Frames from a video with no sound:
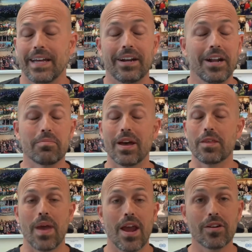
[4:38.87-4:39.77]
I don't know, by
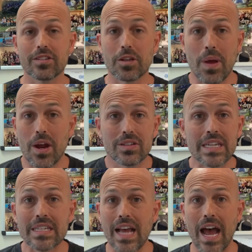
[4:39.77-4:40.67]
the parents, their
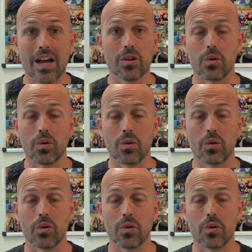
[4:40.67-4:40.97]
parenting style,